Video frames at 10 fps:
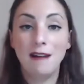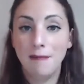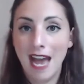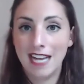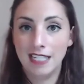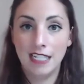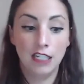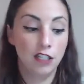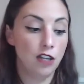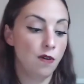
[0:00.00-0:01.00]

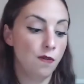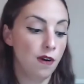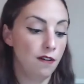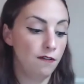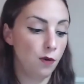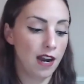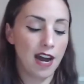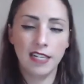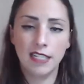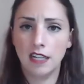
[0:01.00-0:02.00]
passes. So for
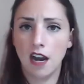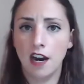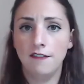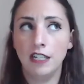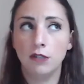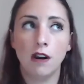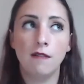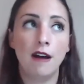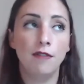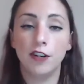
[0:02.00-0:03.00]
us, our events were
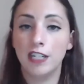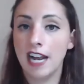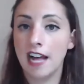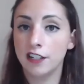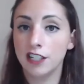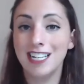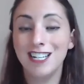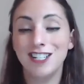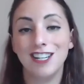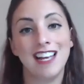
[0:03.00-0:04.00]
around $30
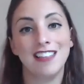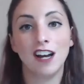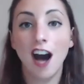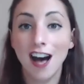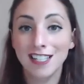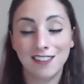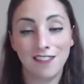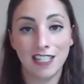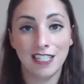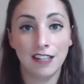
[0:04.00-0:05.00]
each, yet the cost of
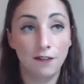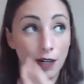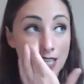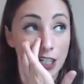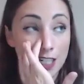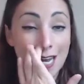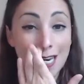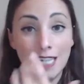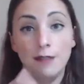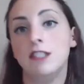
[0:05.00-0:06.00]
us for each
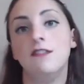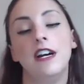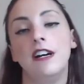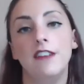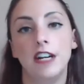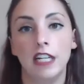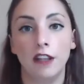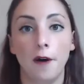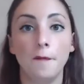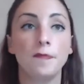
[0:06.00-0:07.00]
attendee was very, very
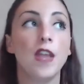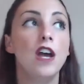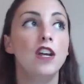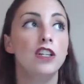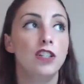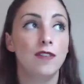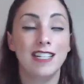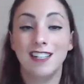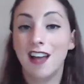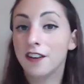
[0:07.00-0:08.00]
low. So
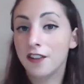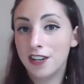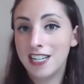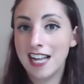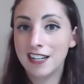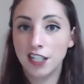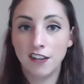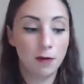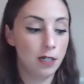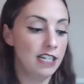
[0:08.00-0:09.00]
that's another $30
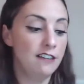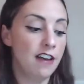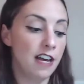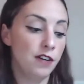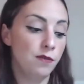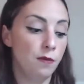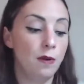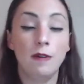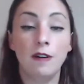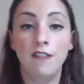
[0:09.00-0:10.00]
of perceived value.
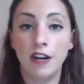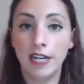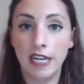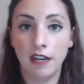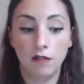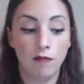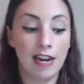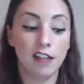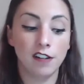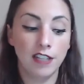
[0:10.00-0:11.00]
We would very
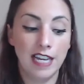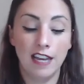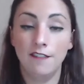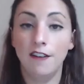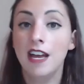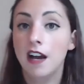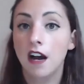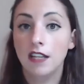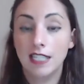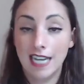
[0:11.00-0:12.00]
regularly give
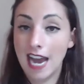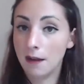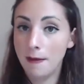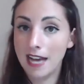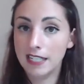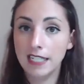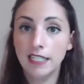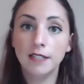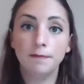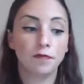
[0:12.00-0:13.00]
snack
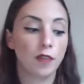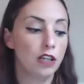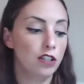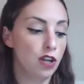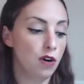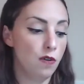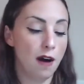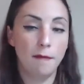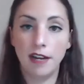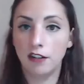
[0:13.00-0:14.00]
passes. So a
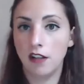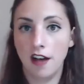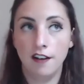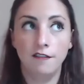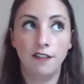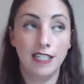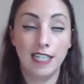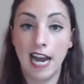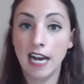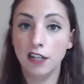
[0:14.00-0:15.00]
bundle of
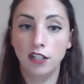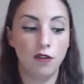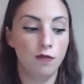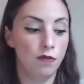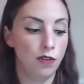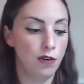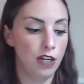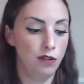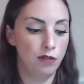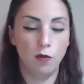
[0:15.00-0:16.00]
snacks. So you
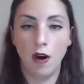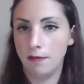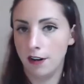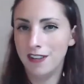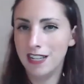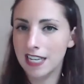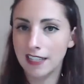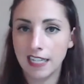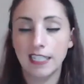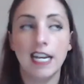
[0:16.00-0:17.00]
could use one per visit,
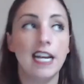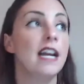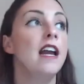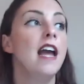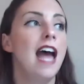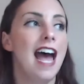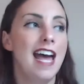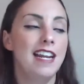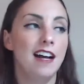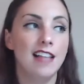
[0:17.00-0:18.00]
let's say.
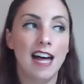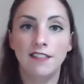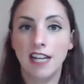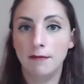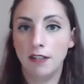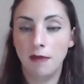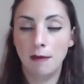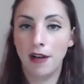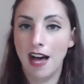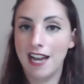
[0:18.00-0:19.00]
And a lot of times if
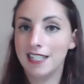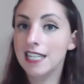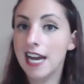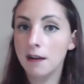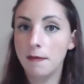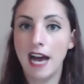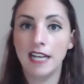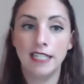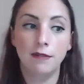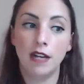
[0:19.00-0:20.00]
people had a snack
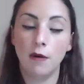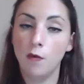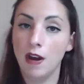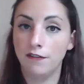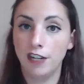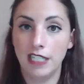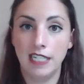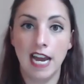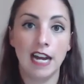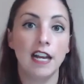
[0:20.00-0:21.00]
pass, they would get one free
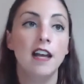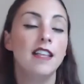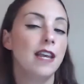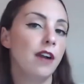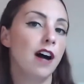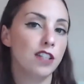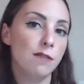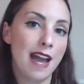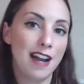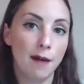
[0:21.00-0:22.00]
snack. They would also
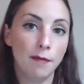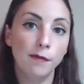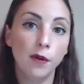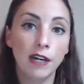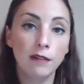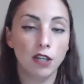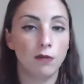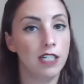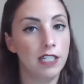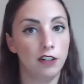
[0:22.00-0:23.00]
buy a couple more, so
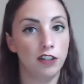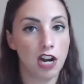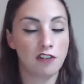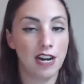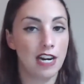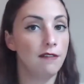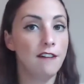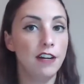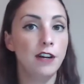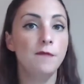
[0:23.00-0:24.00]
we're still generating
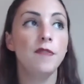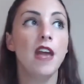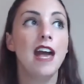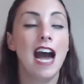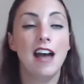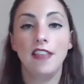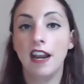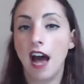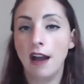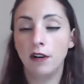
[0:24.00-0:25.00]
revenue. And
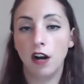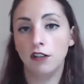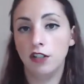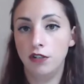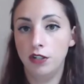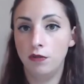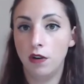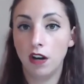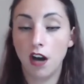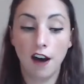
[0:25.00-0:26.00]
then I would also
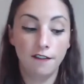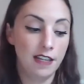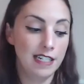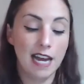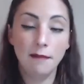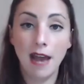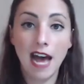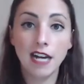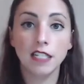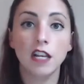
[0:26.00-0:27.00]
do coffee 10
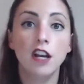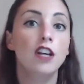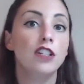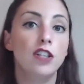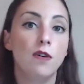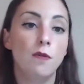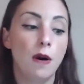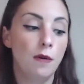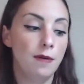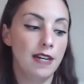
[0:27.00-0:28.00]
packs.
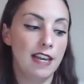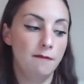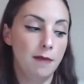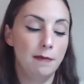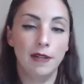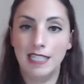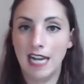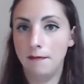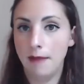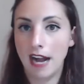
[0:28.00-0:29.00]
So we would give people a
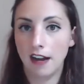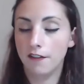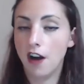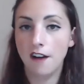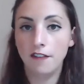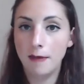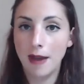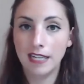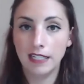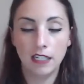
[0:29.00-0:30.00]
10 pack of coffee
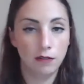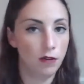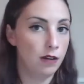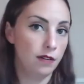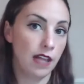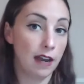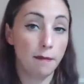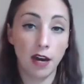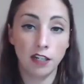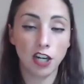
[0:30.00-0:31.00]
passes in like a
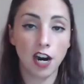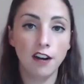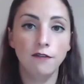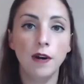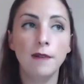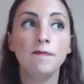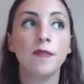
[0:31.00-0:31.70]
punch card form.